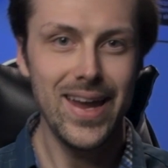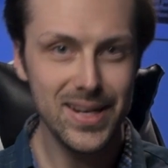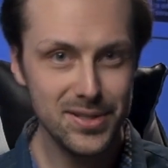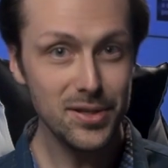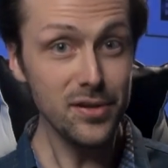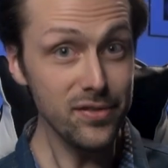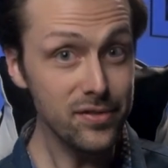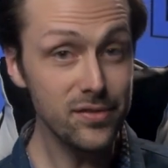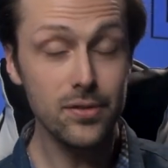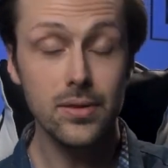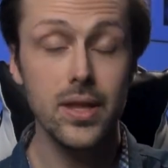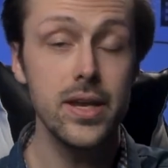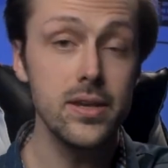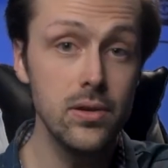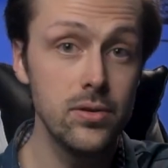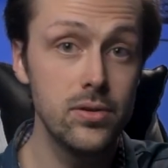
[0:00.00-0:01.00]
it does still
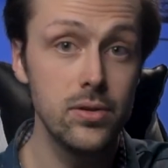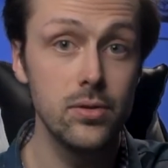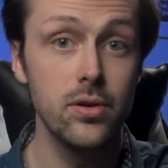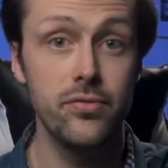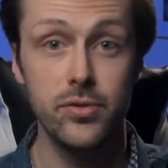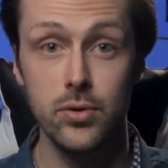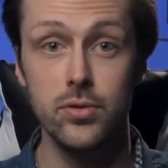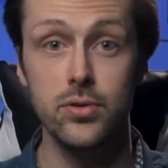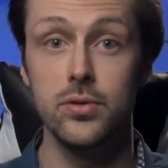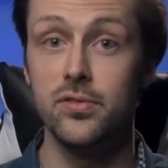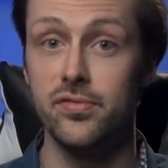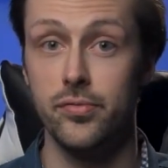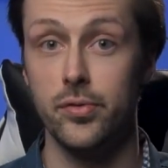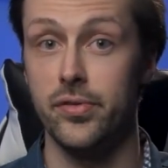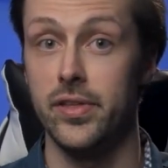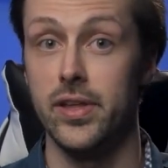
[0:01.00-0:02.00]
let you do a few
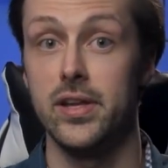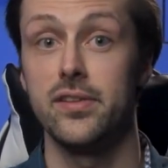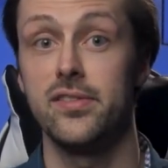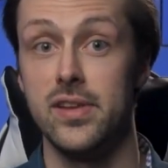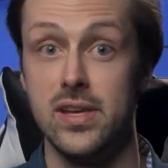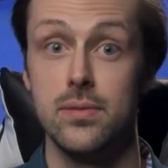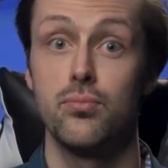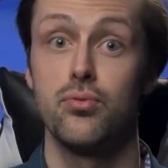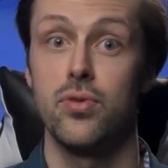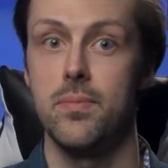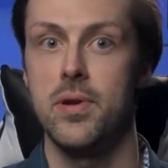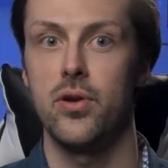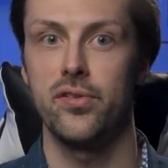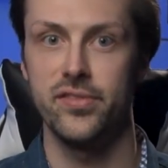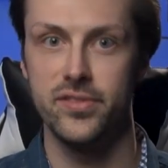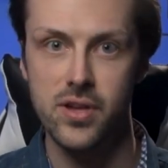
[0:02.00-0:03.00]
useful things in
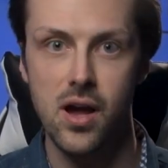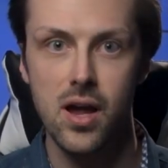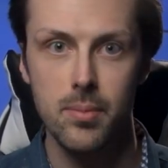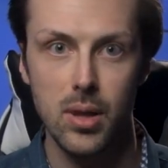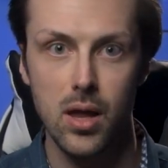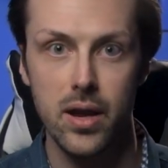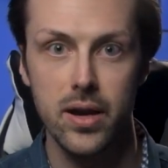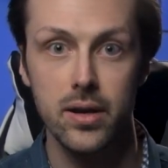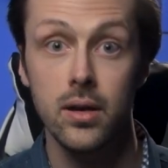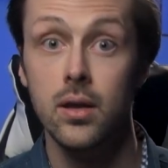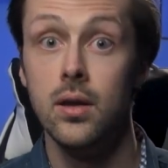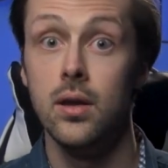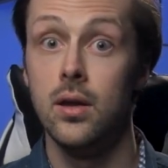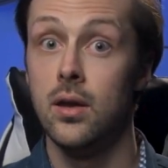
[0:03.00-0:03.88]
Premiere's timeline.